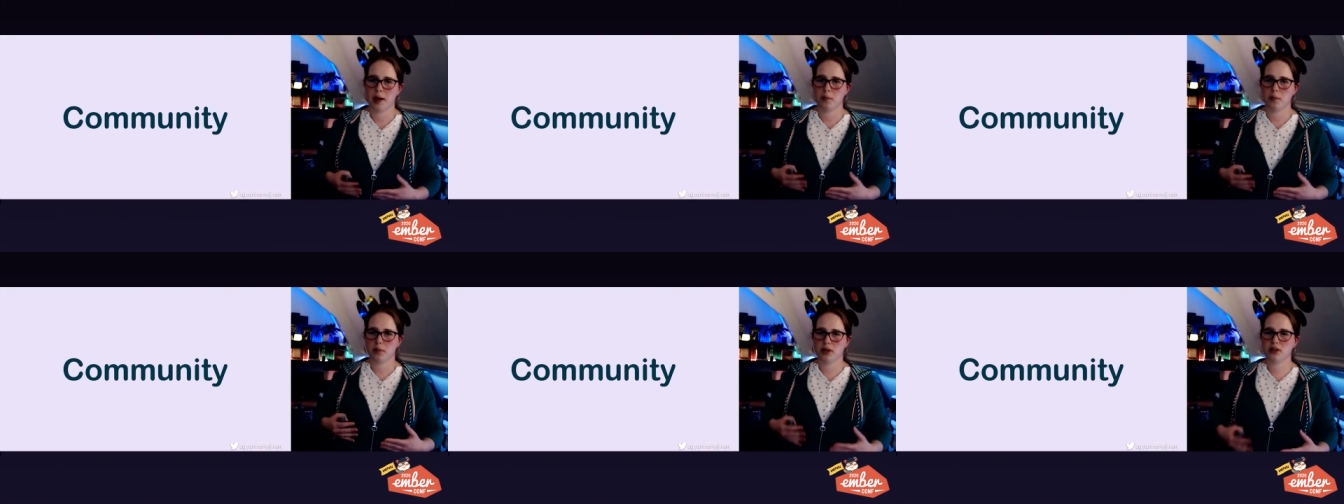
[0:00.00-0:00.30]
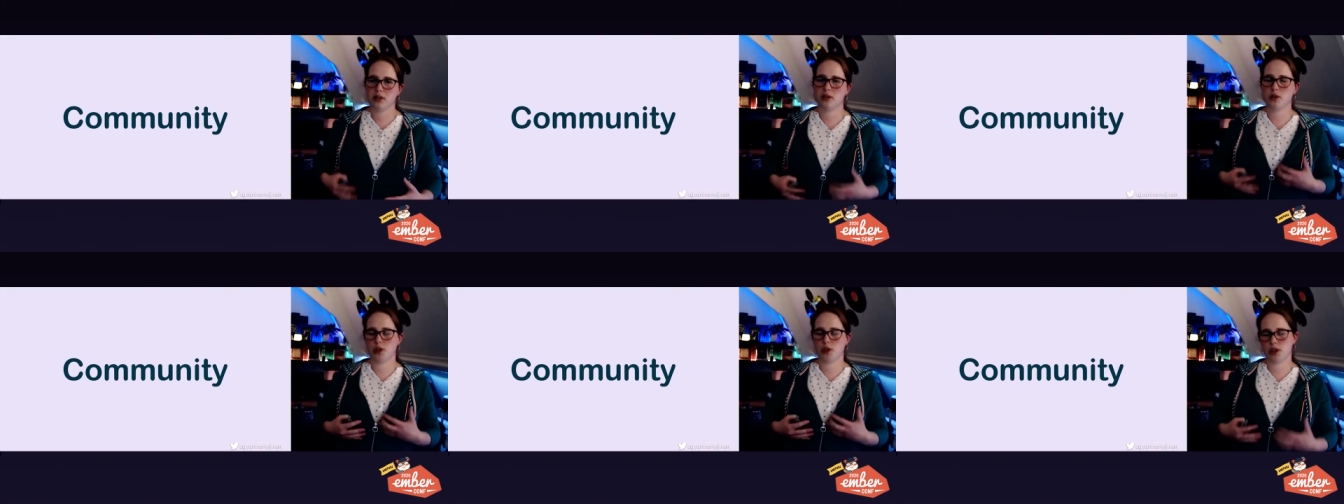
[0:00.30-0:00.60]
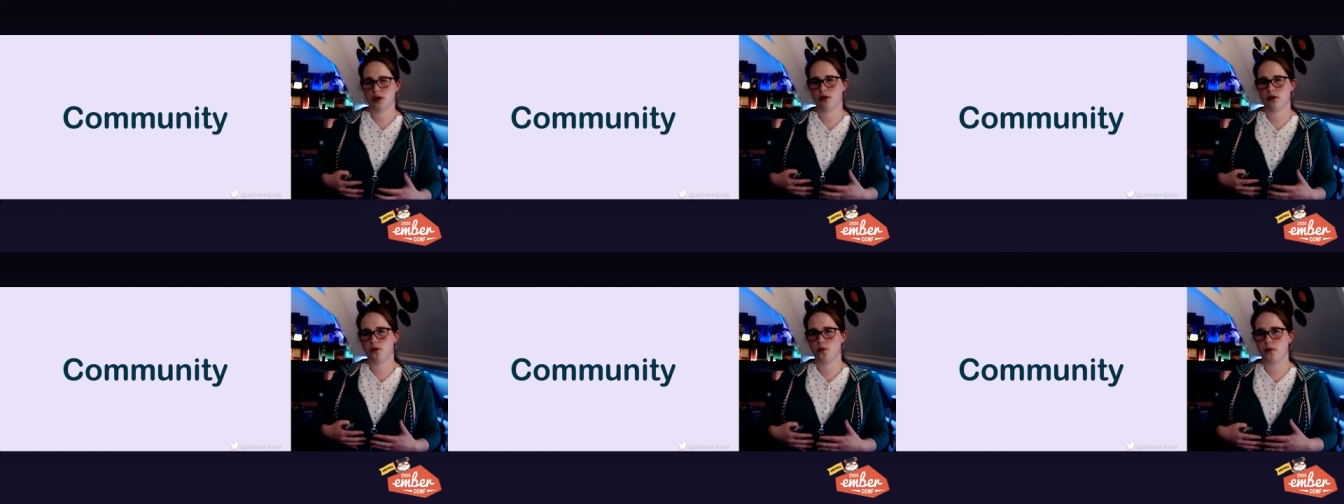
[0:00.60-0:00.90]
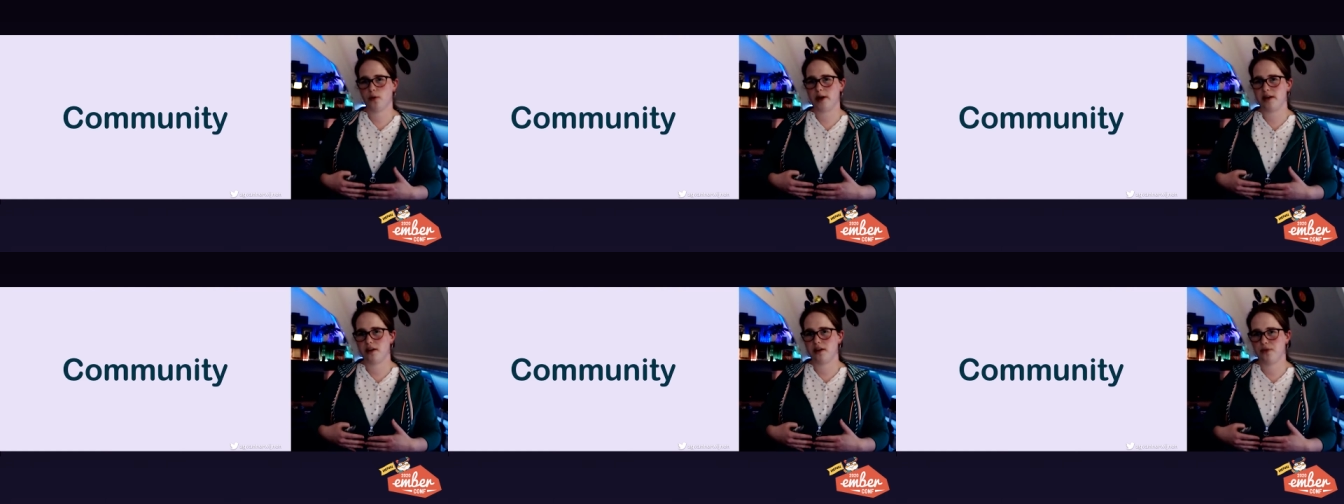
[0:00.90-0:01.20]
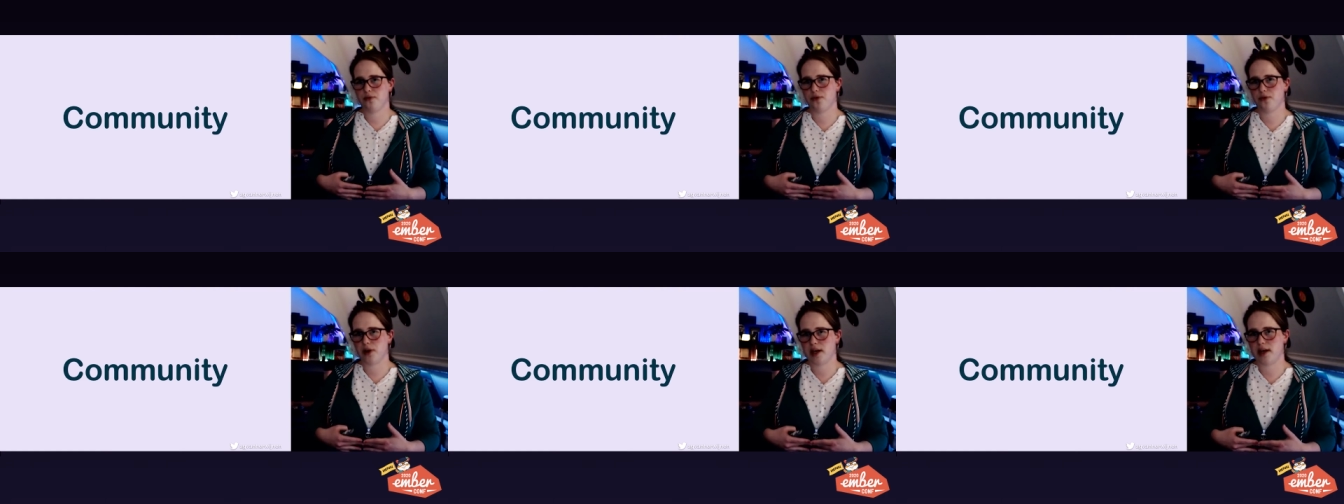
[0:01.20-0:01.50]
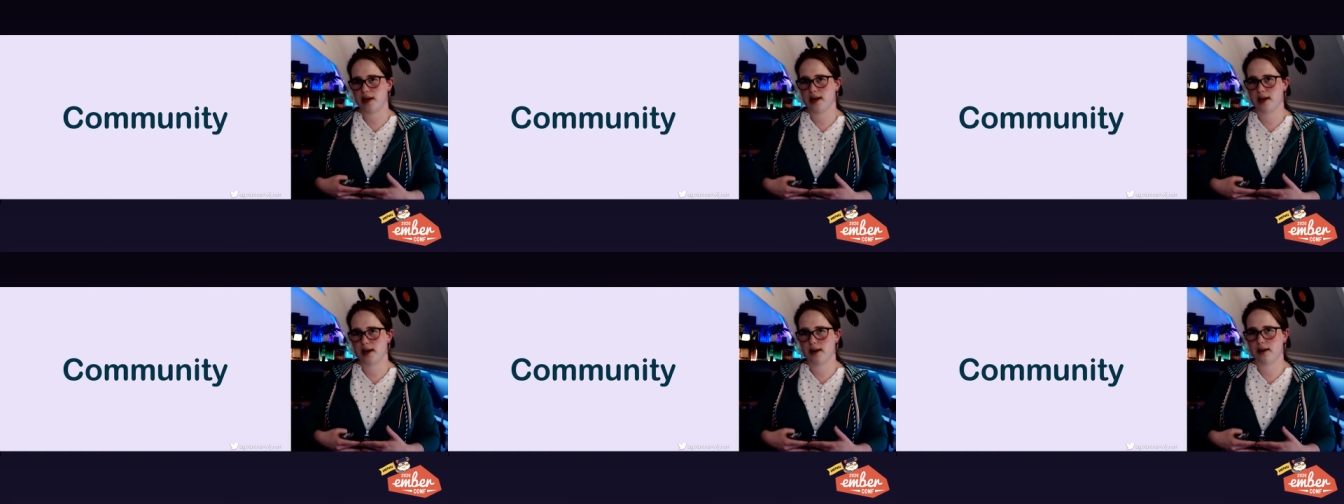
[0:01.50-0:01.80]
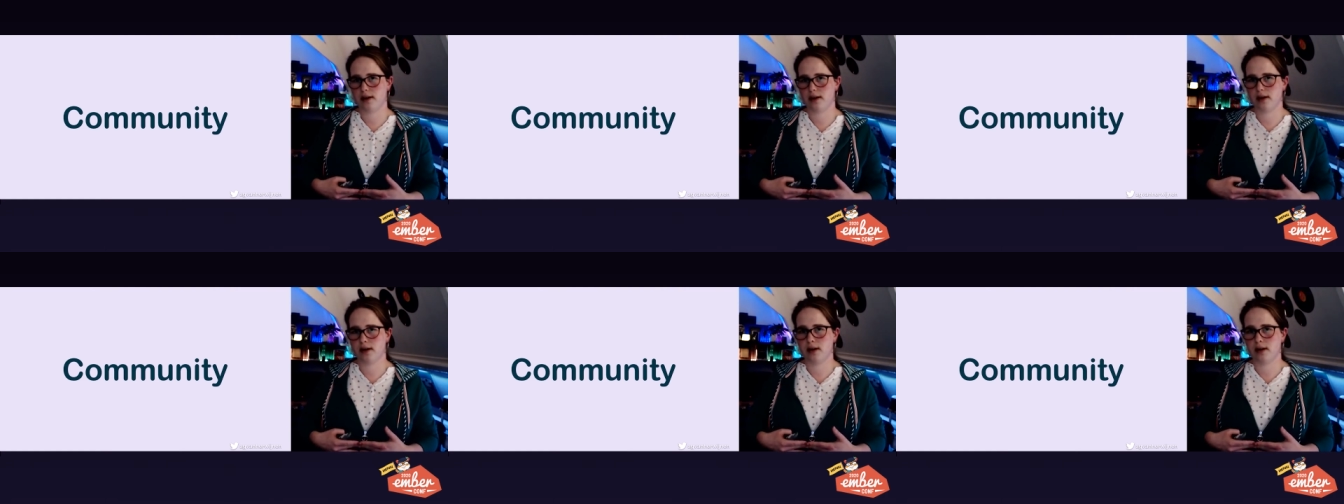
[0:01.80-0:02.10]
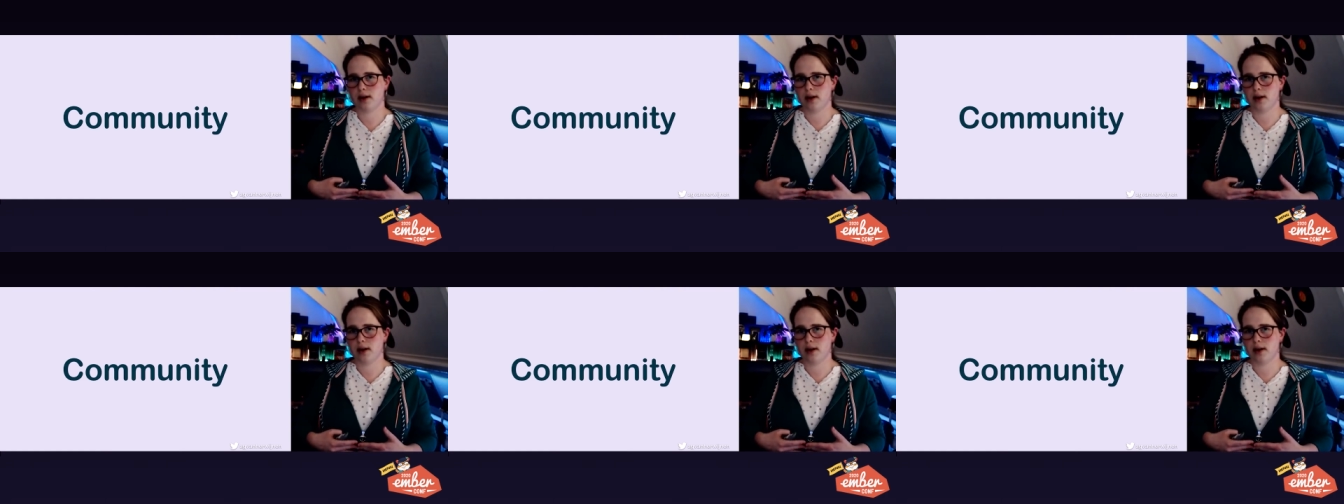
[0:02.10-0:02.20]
but also within